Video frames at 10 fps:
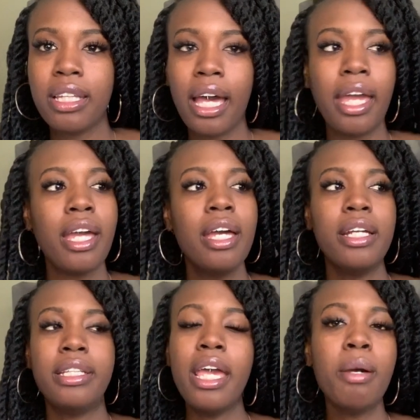Like,
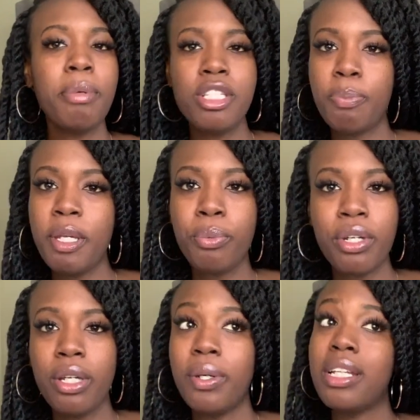damn, bitch, be
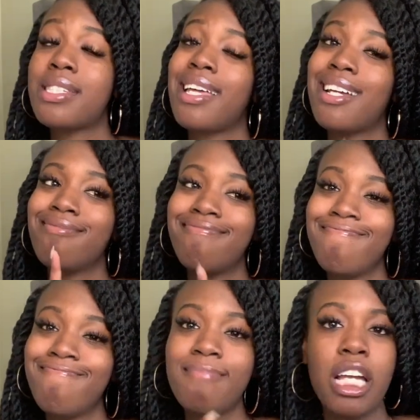real. And it's like,
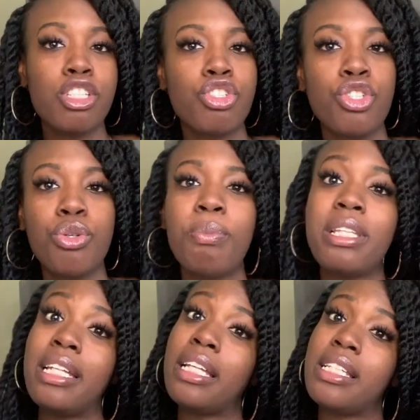mm, that's true. But
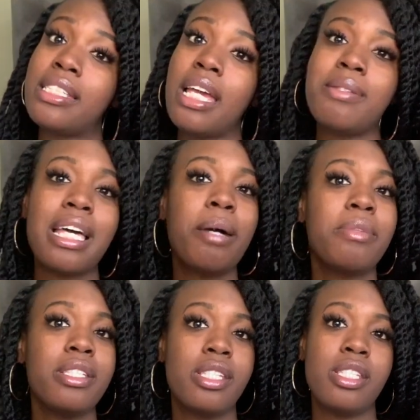then at the same time,
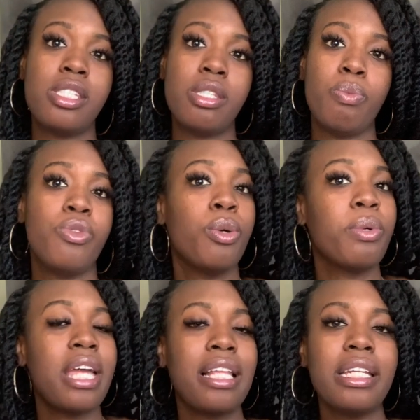this is the
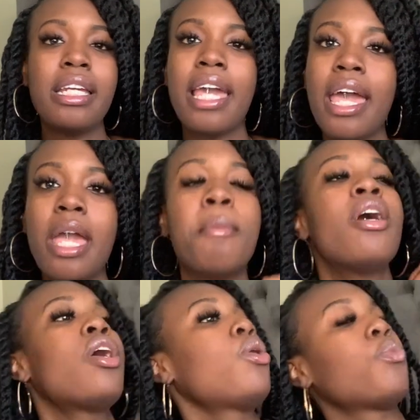reality game.
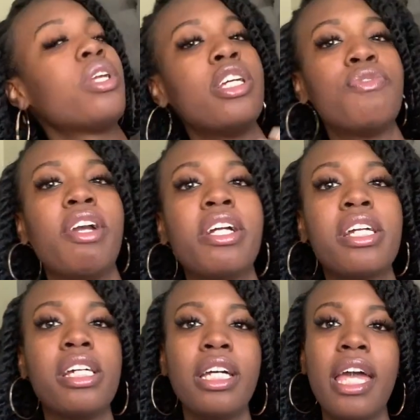Rinna is very
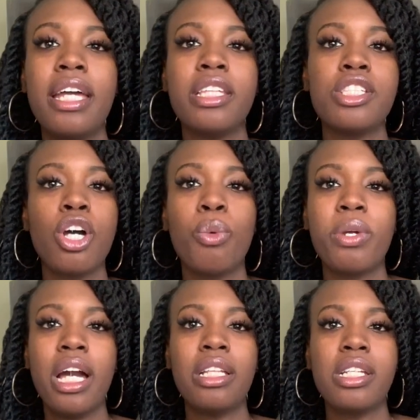good at this whole
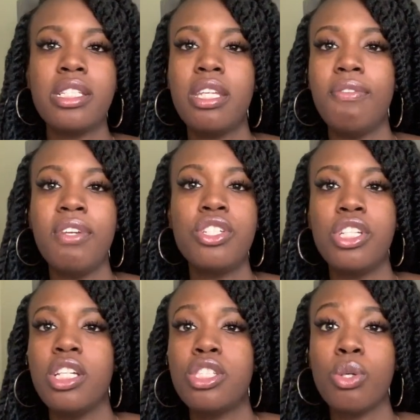reality TV
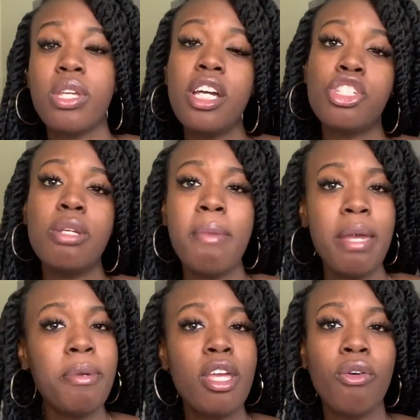shit. So yeah, she
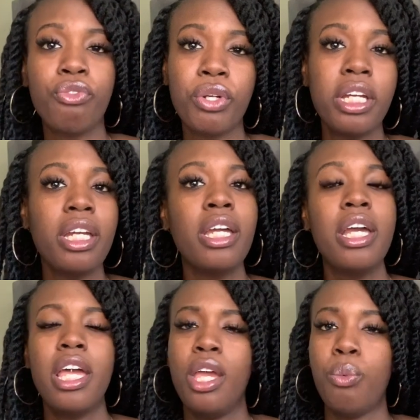may be your friend
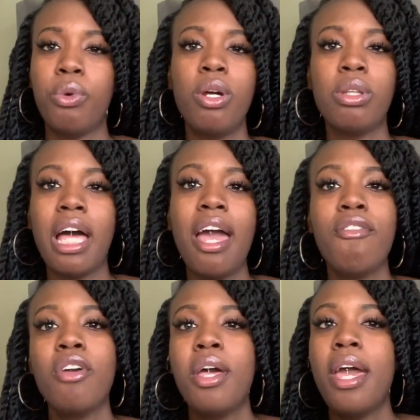in real
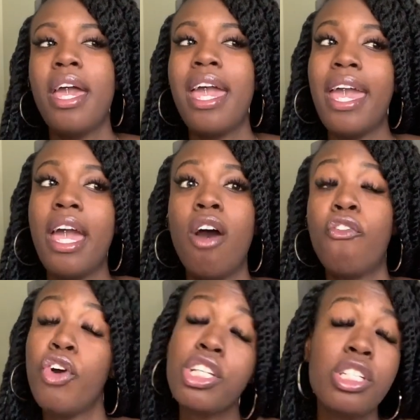life. And
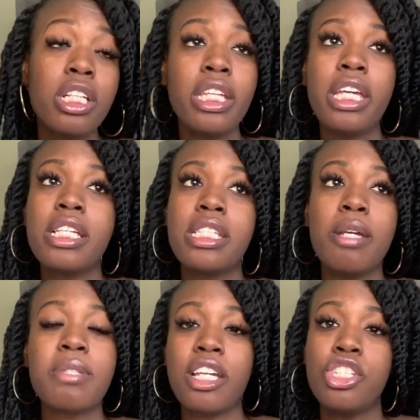unfortunately, it
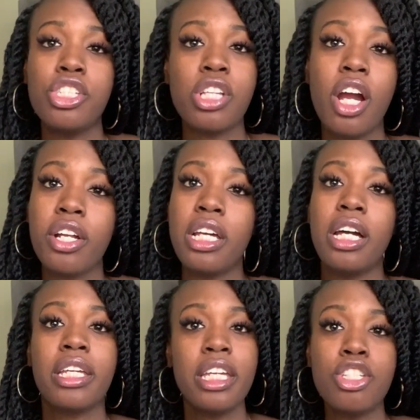seems like she's turning
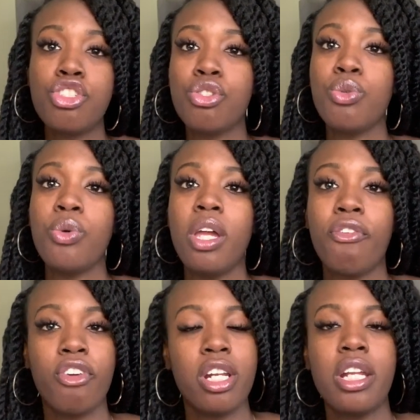against you in
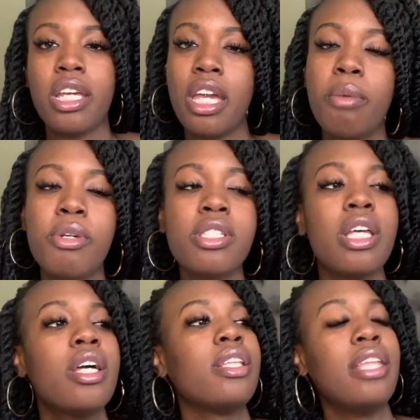front of the cameras.
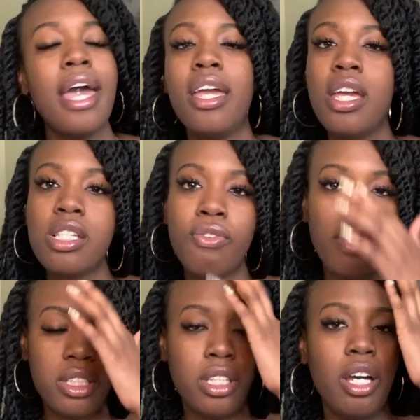That is
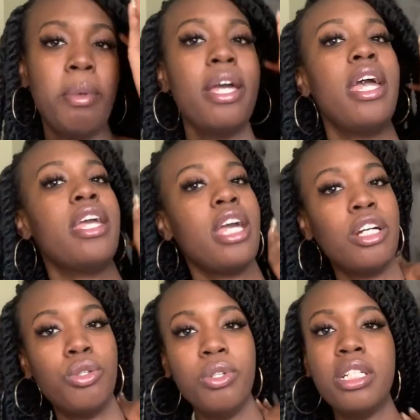fucked up. And
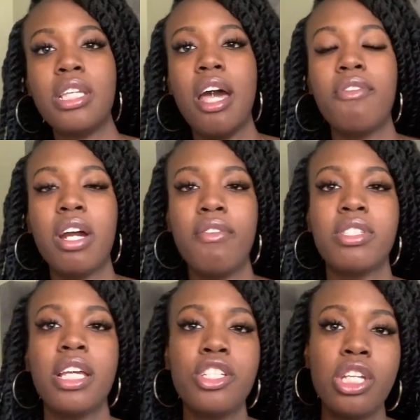y'all do need to have a
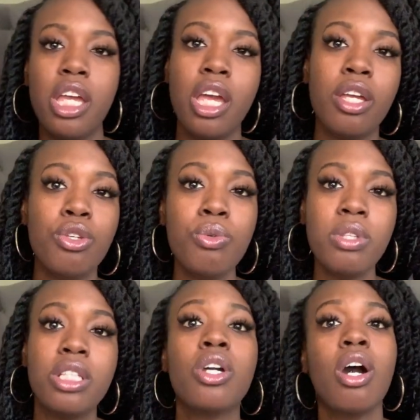conversation. And you
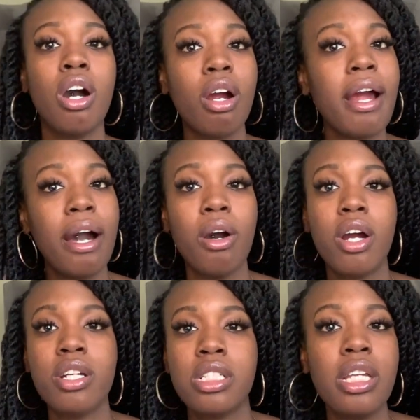need to call her out on
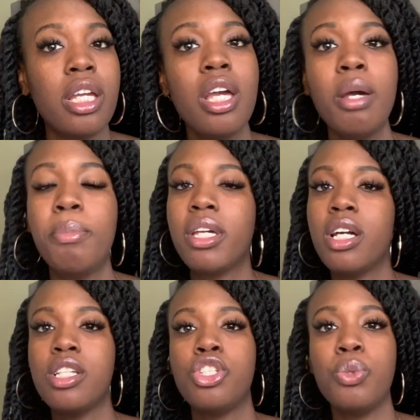her shit.
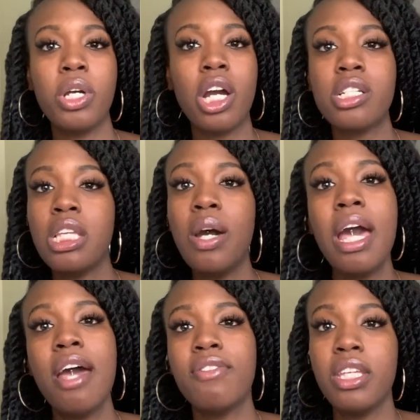Because you and Garcelle
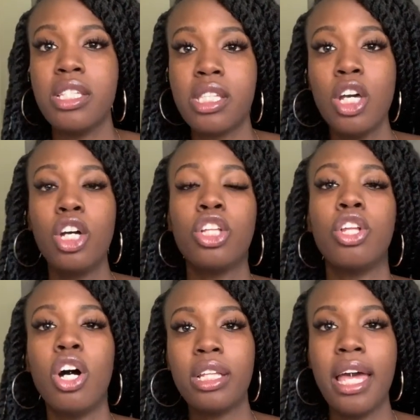have this
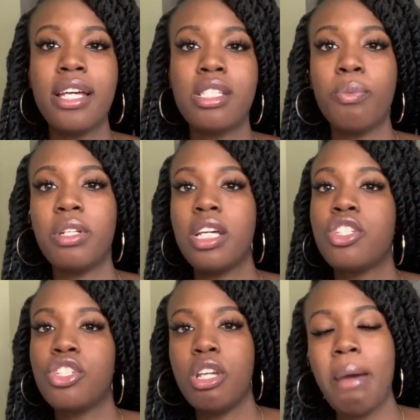long lasting
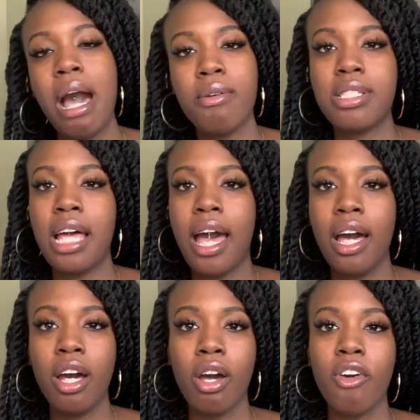relationship
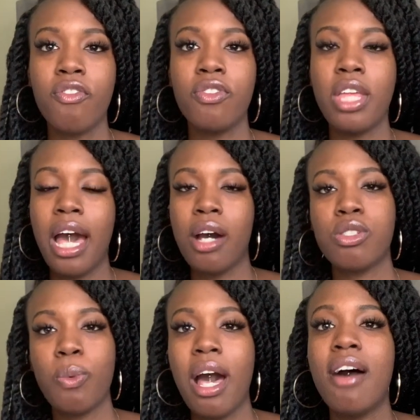outside of the
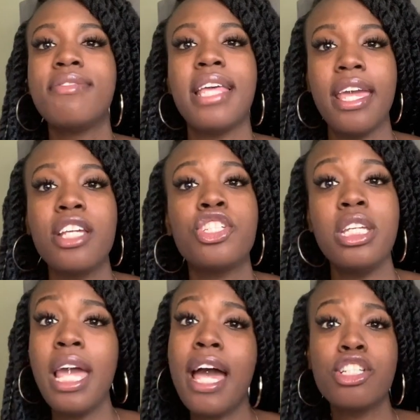housewives and
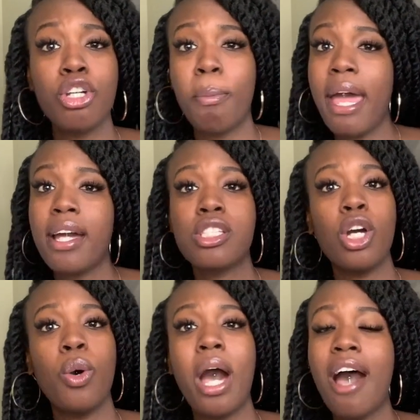she has your back.
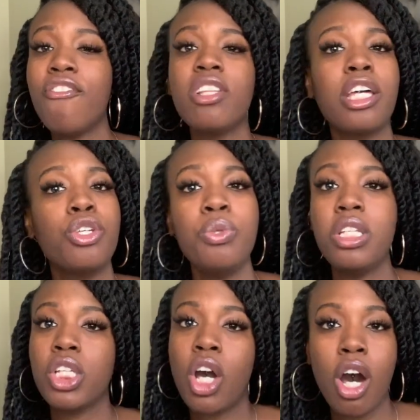So I feel like you
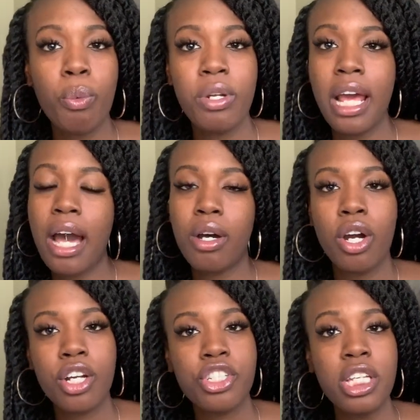need to call Brenna out on
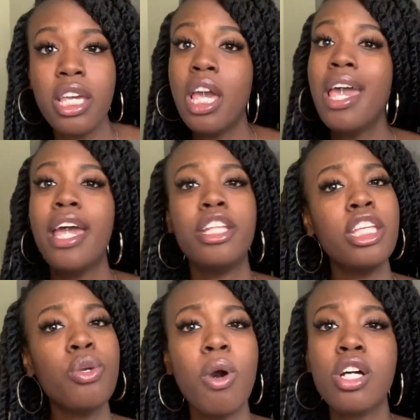her shit. And then
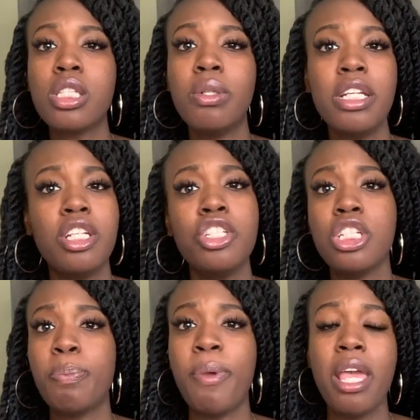you also need to
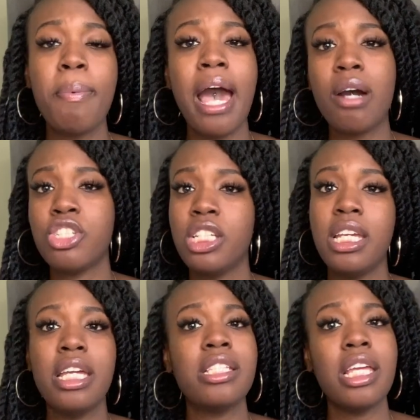just peep how
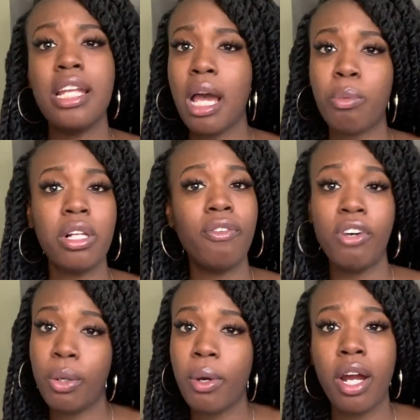she is and not really
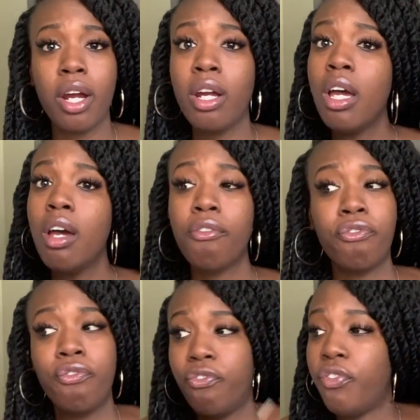fuck with her
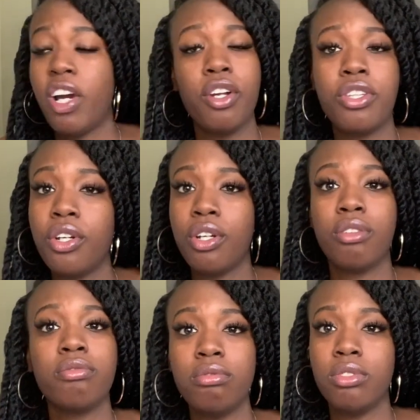
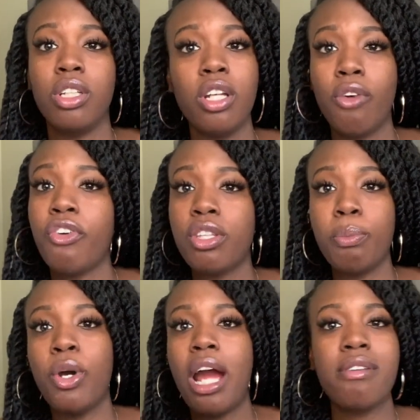further, you know,
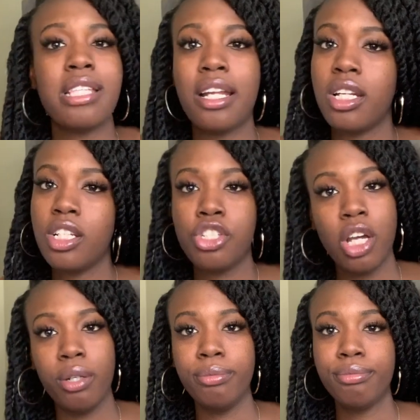furthermore outside of this show.